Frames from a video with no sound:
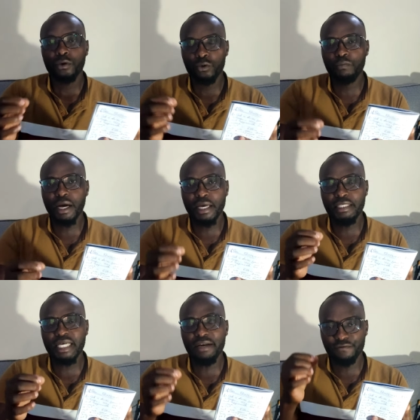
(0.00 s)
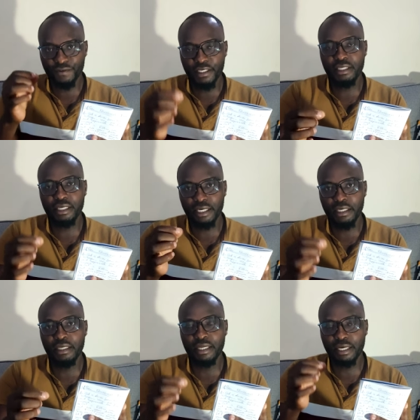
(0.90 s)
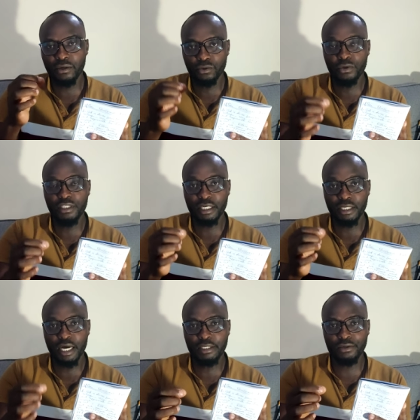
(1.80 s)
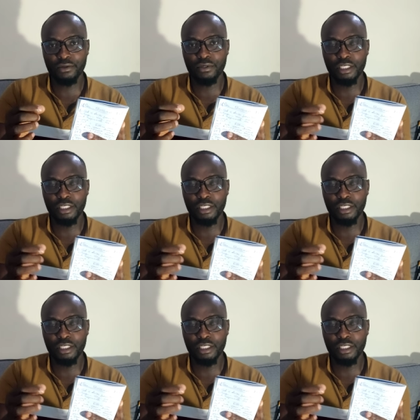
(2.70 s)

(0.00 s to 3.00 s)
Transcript: Uber is a very clean and good side hustle.